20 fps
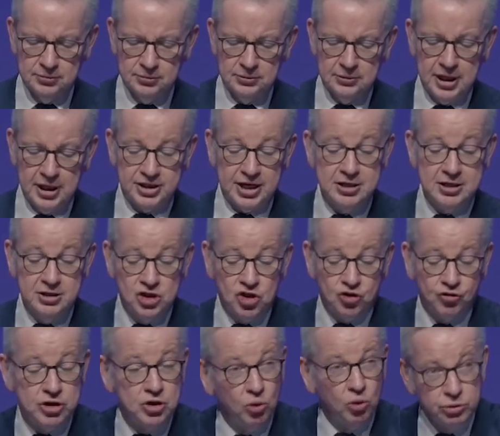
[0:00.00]
As Andy
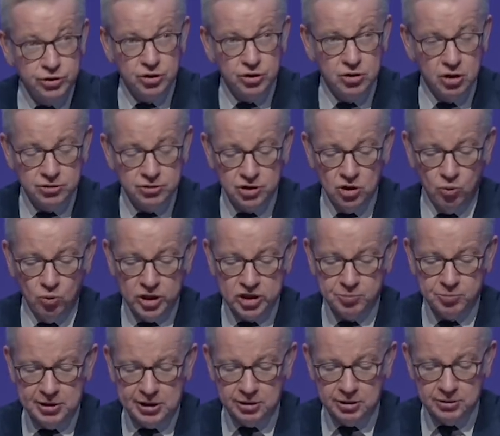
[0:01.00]
Street also knows in the West
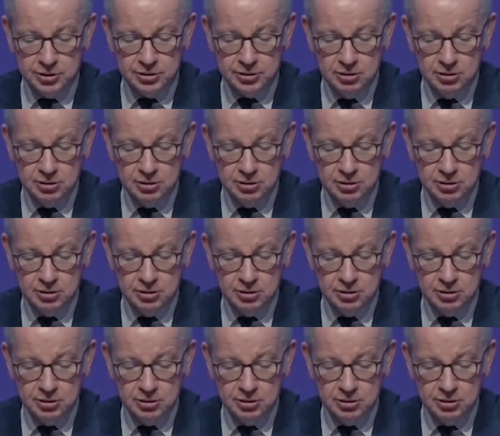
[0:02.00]
Midlands,